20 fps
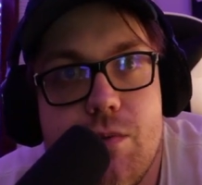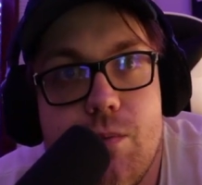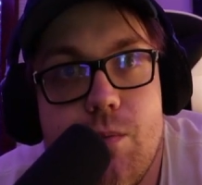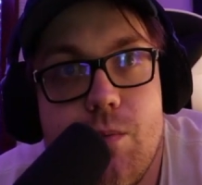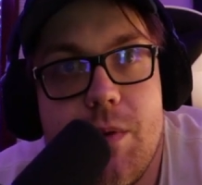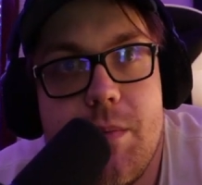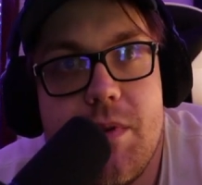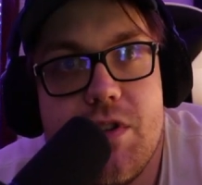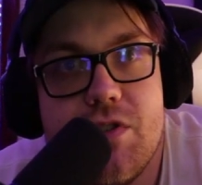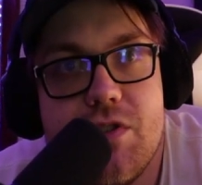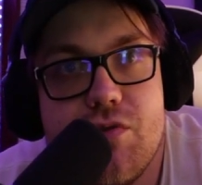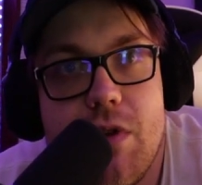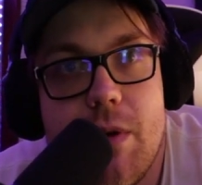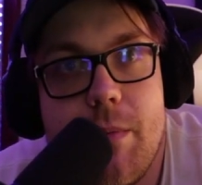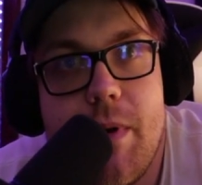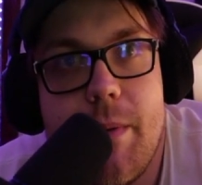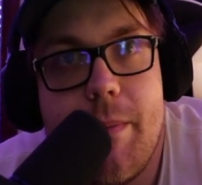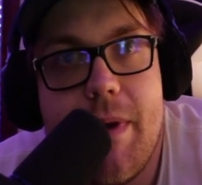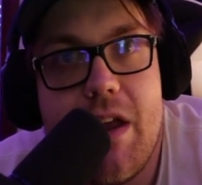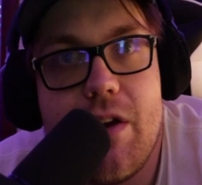would be destroyed
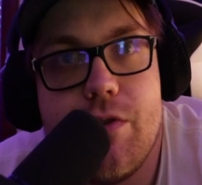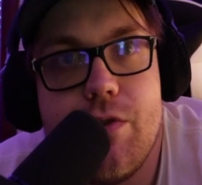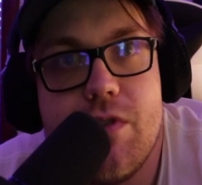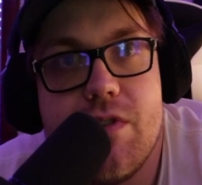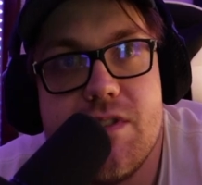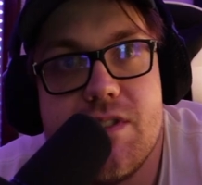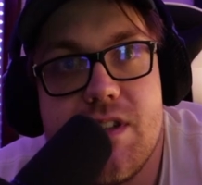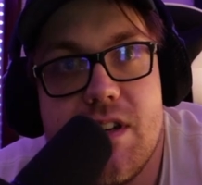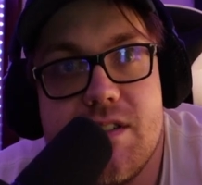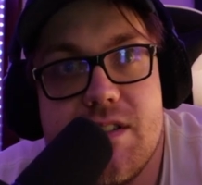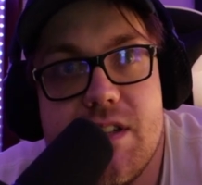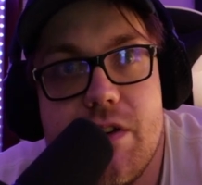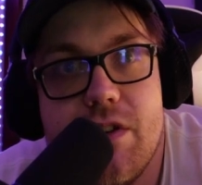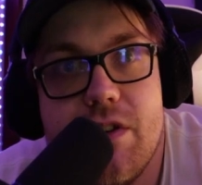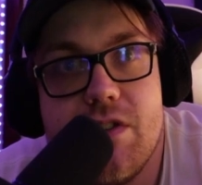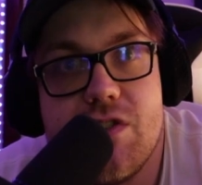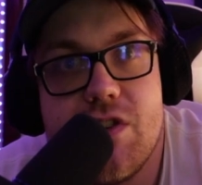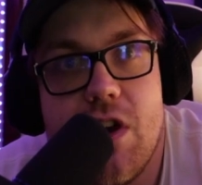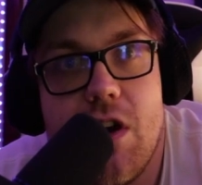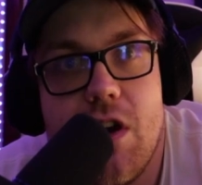by battle, you can send a
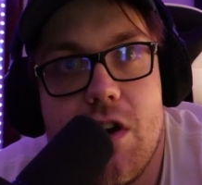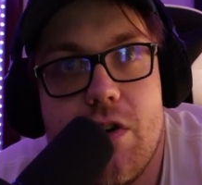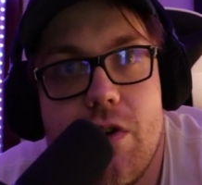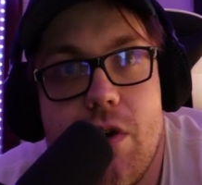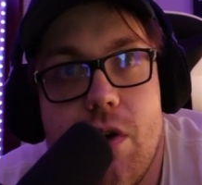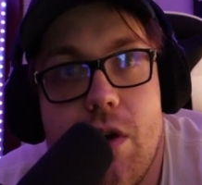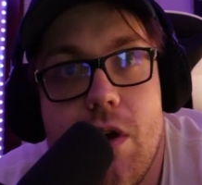Sarians card